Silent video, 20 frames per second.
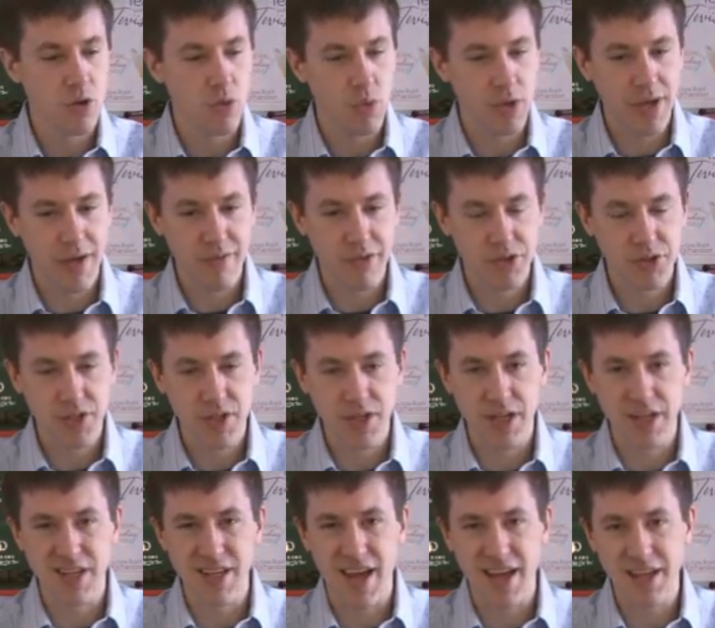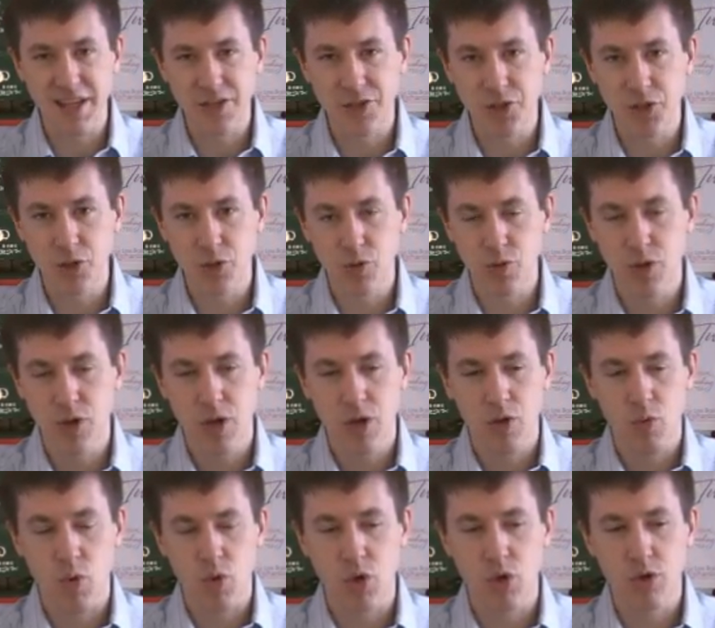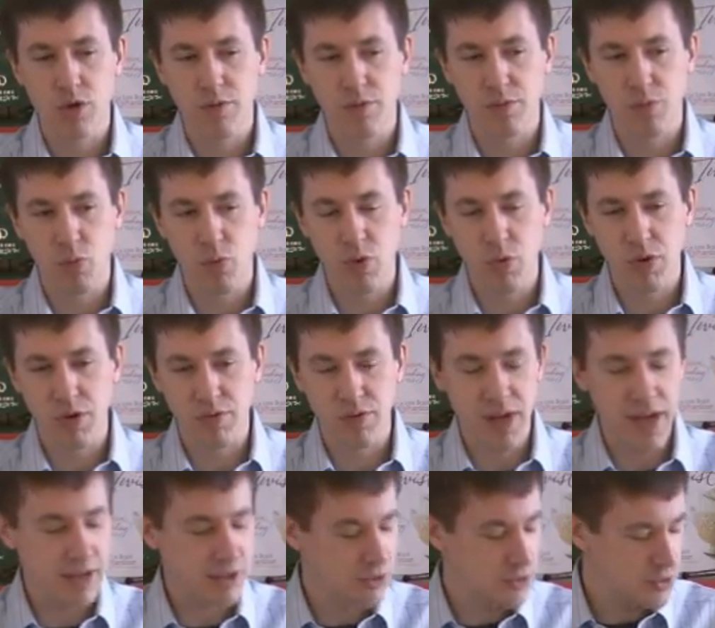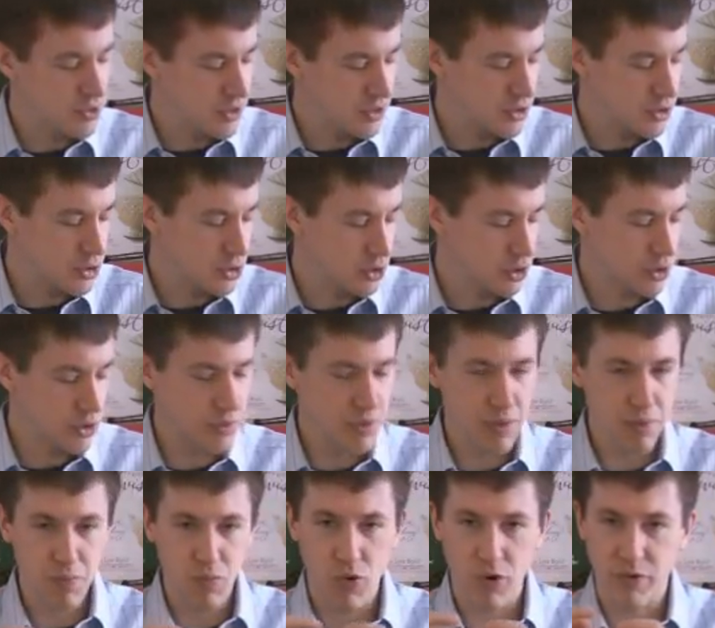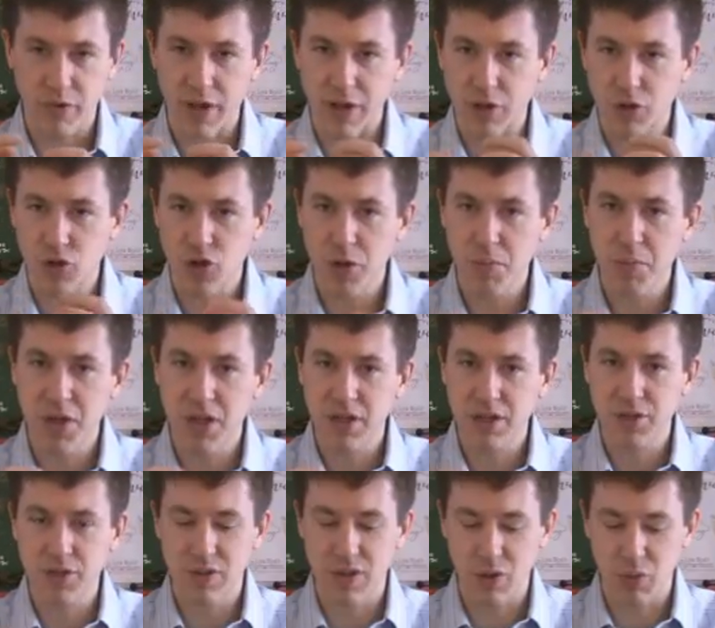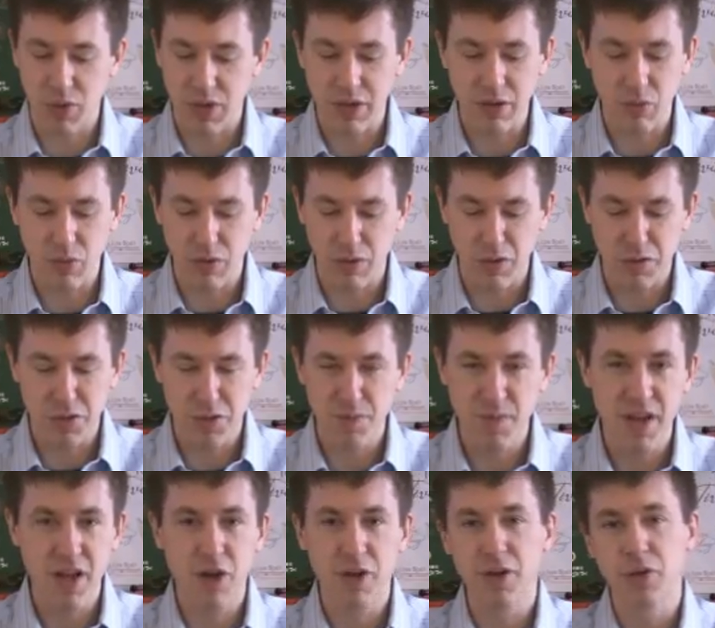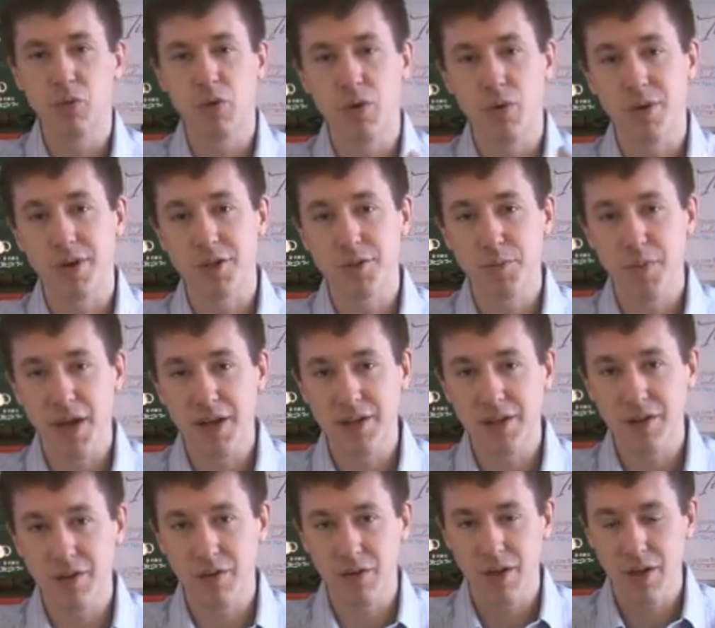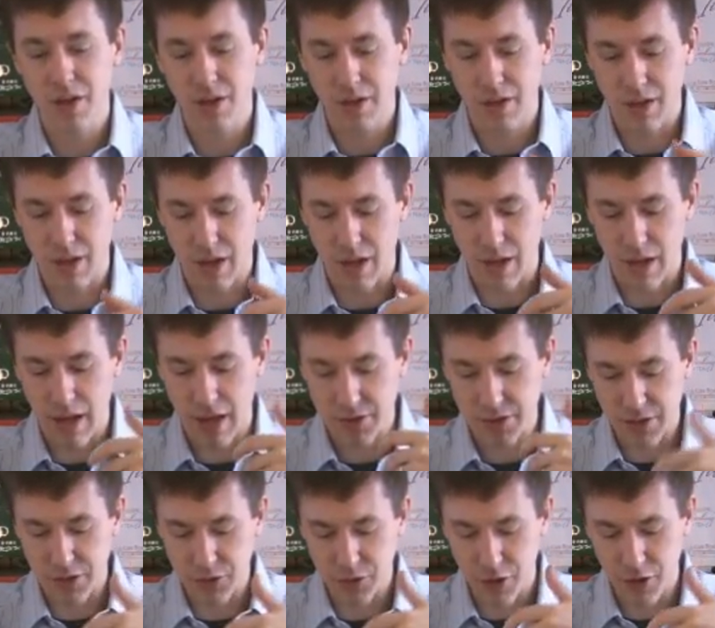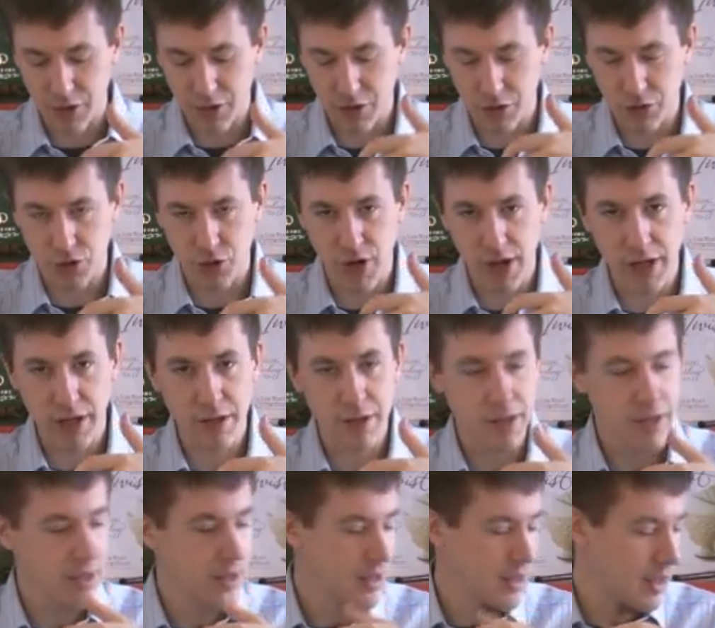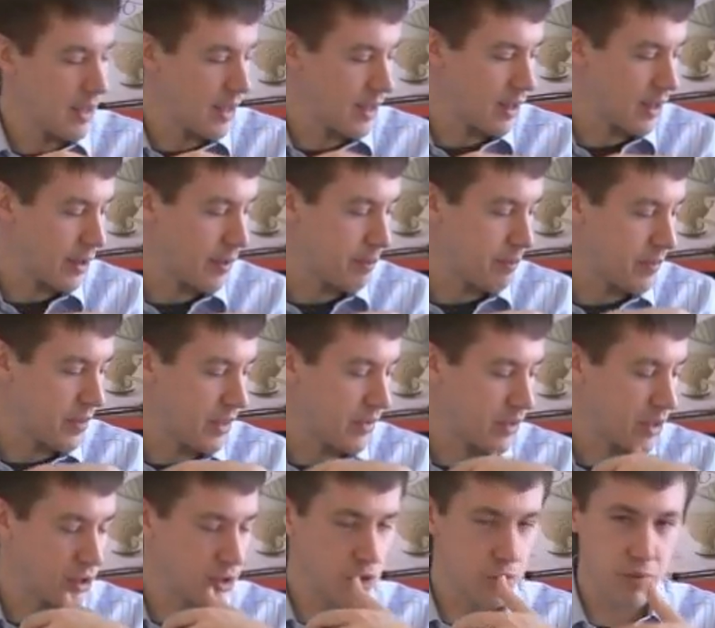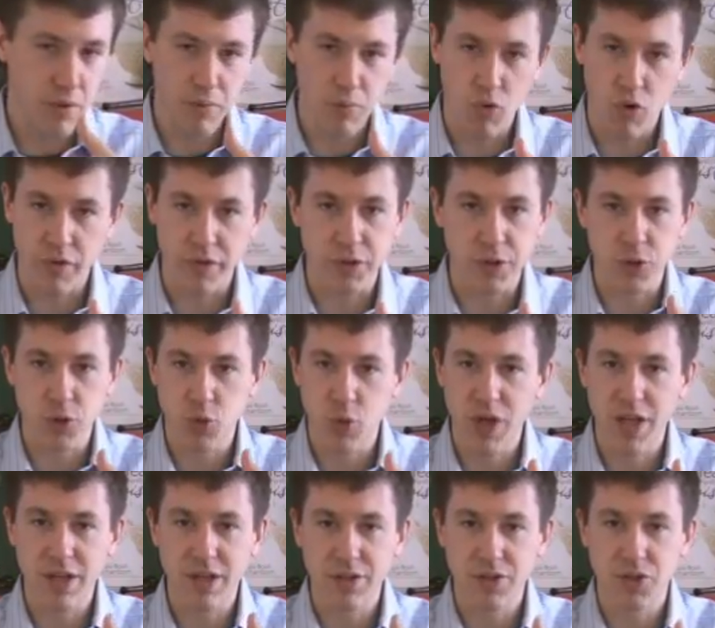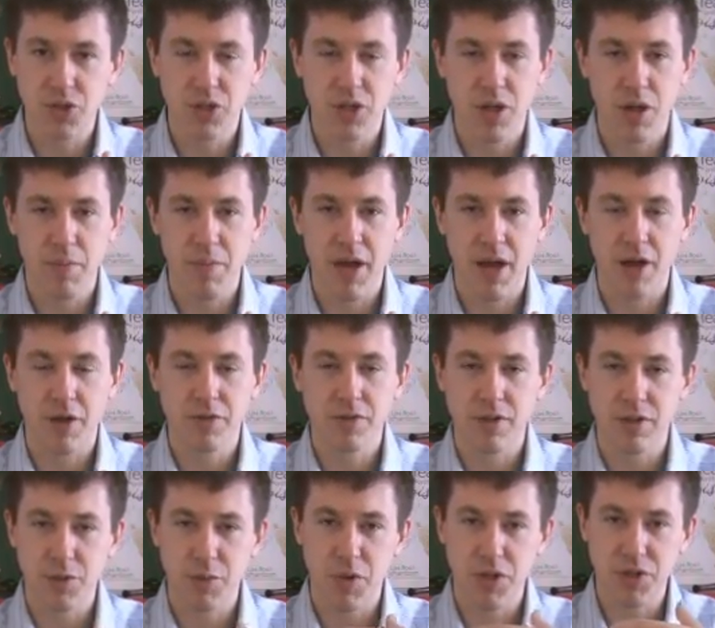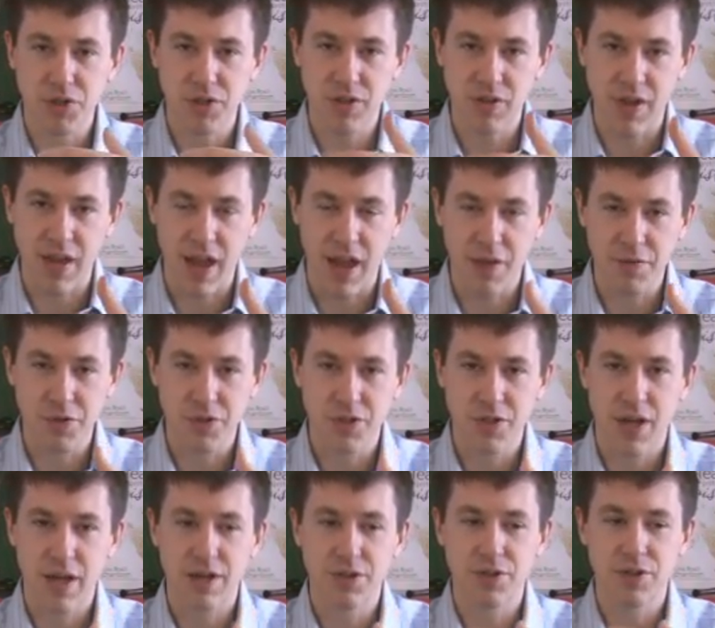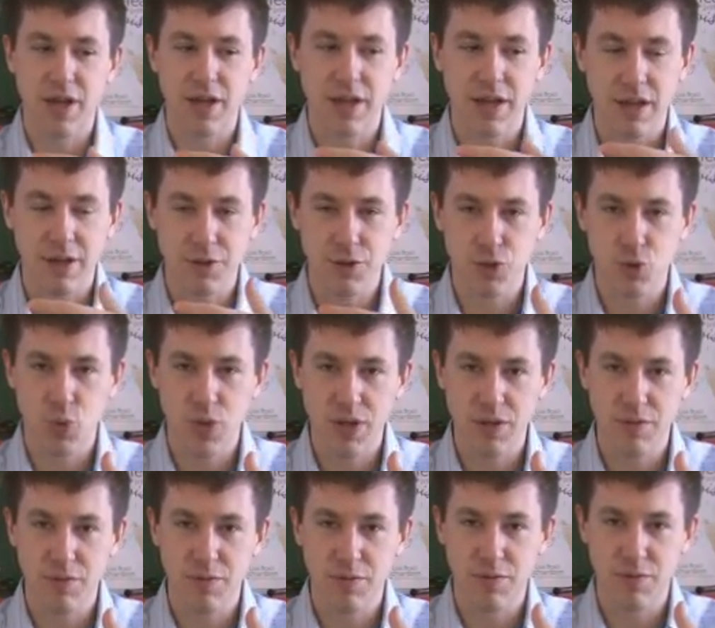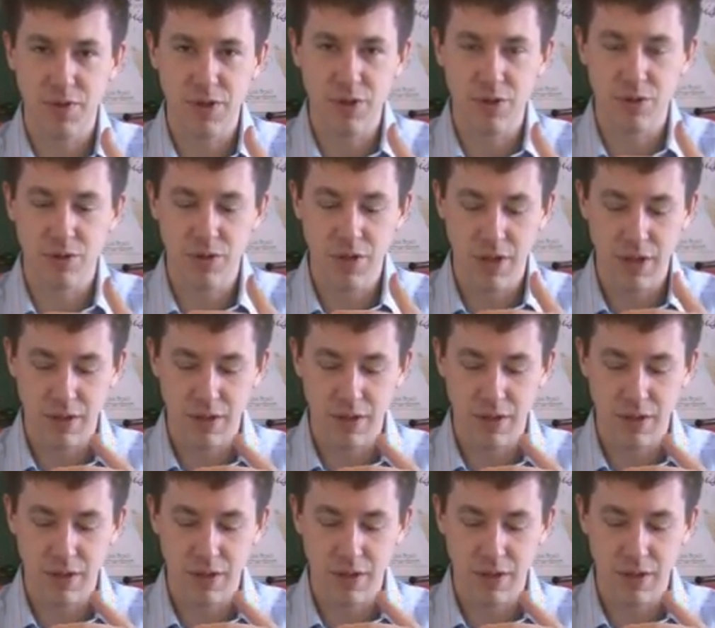We gave this tea a 92. We would have liked to have seen just a little bit more of that creaminess that we smelled and we were expecting as I started to drink. And then a little bit more of the sweetness to come out, especially in the aftertaste, that kind of sweet feel